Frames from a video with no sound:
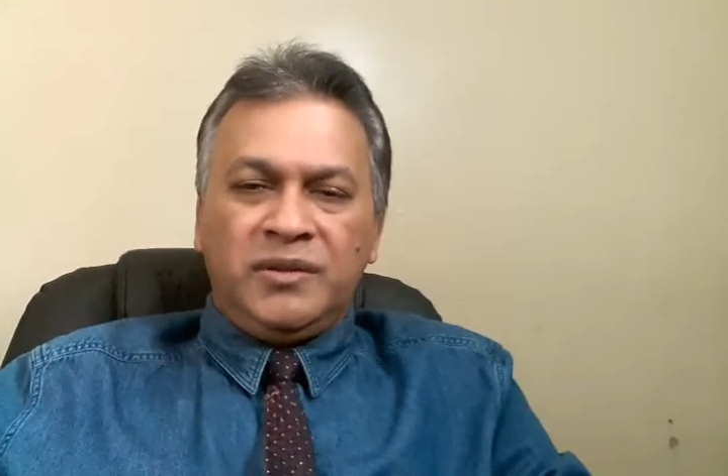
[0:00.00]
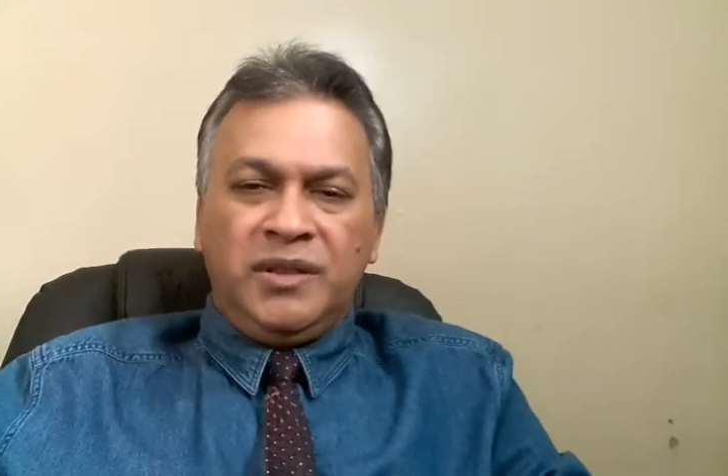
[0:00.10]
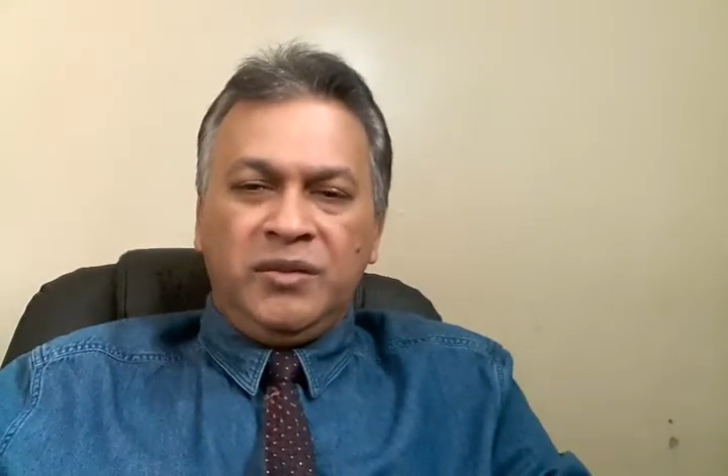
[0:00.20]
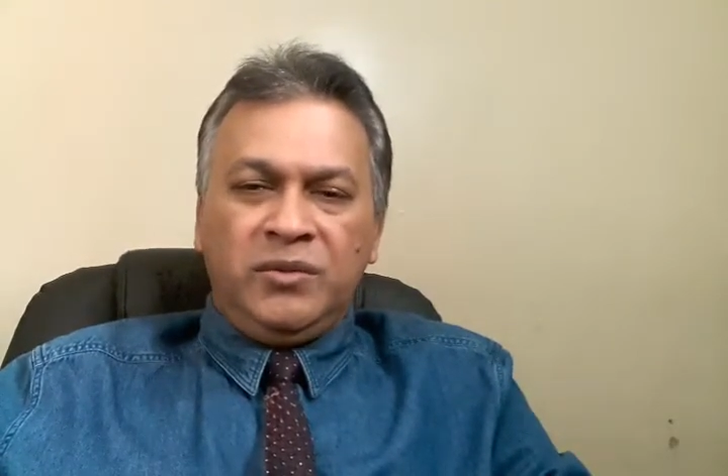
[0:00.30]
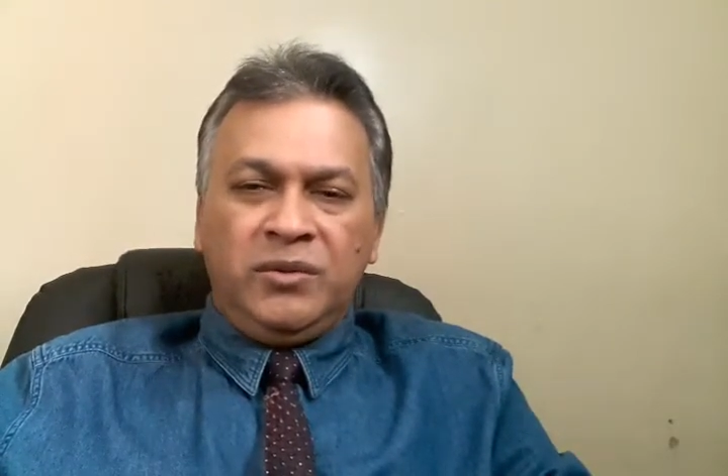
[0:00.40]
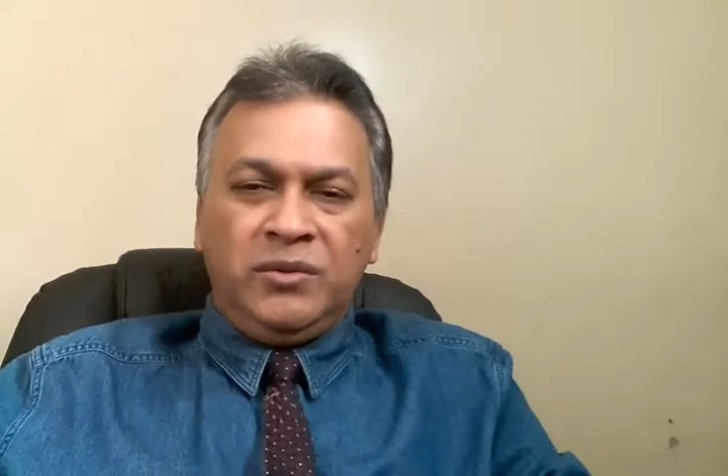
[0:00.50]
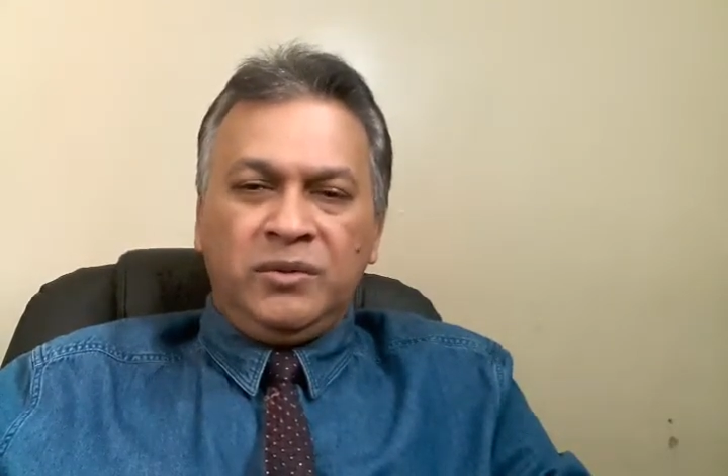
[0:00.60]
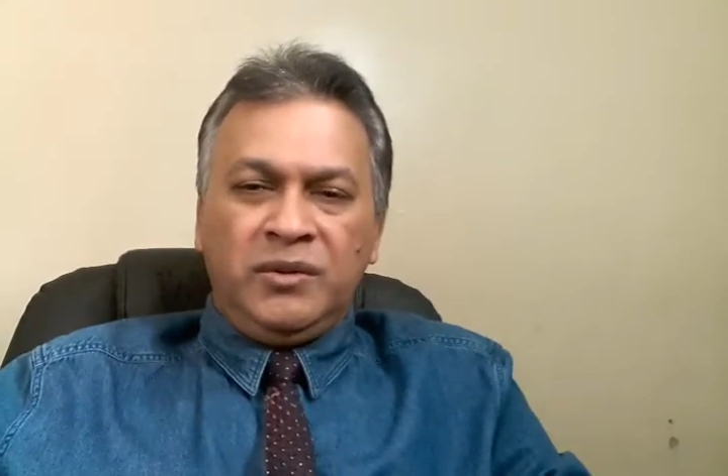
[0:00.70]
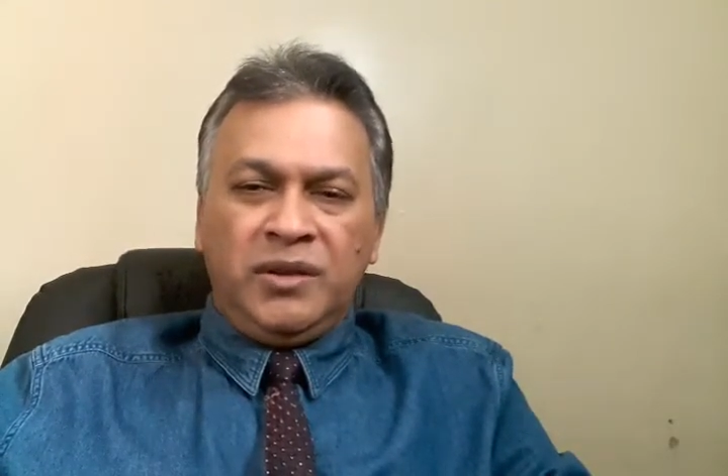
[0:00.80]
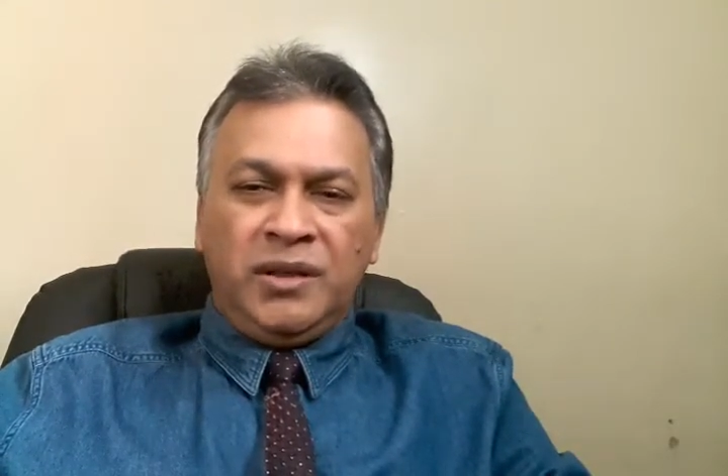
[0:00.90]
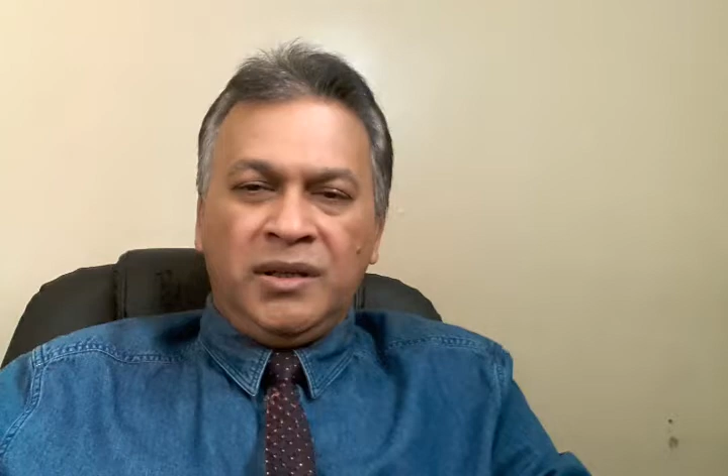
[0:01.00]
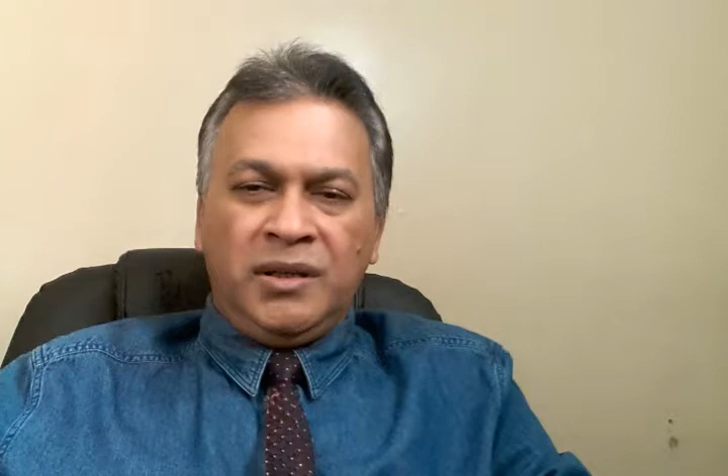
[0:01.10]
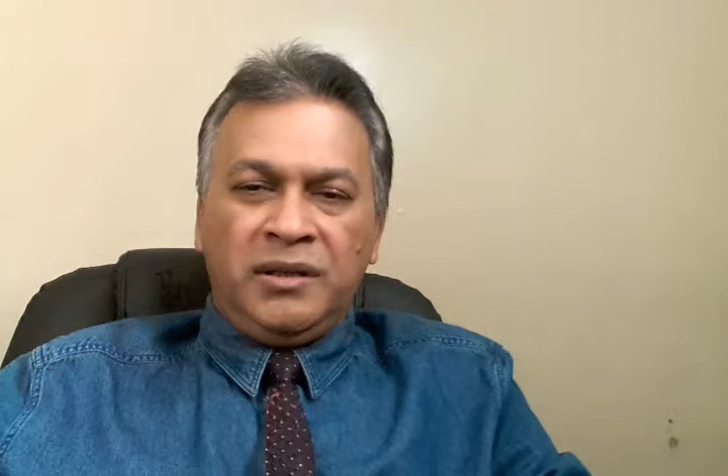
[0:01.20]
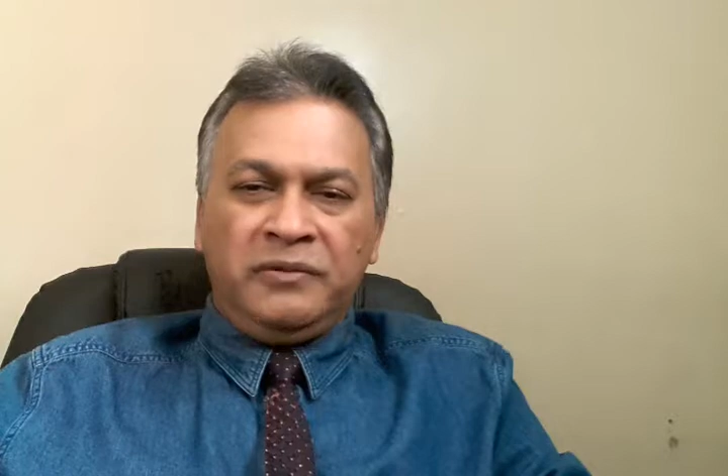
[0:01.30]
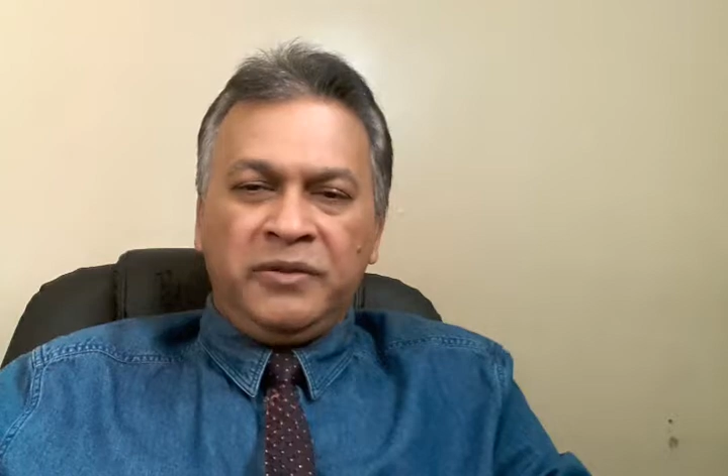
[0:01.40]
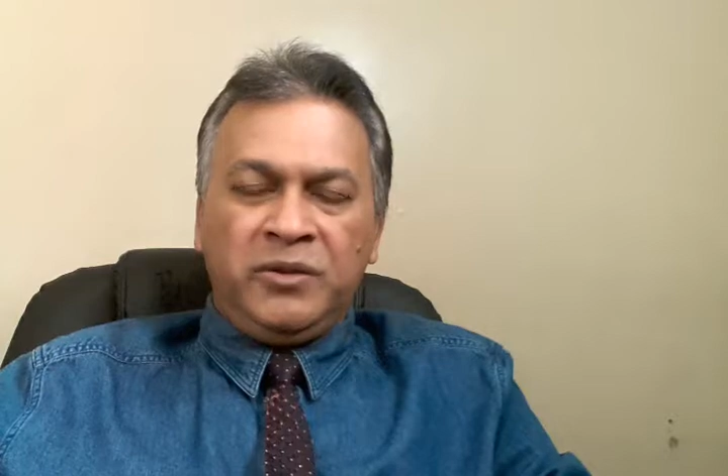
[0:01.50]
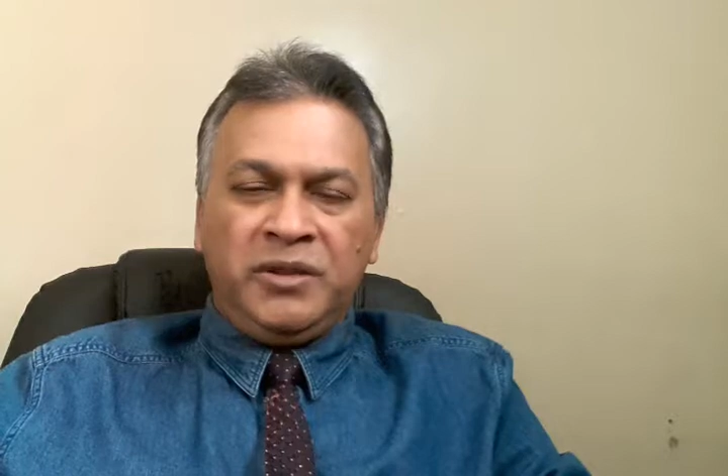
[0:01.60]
give you a few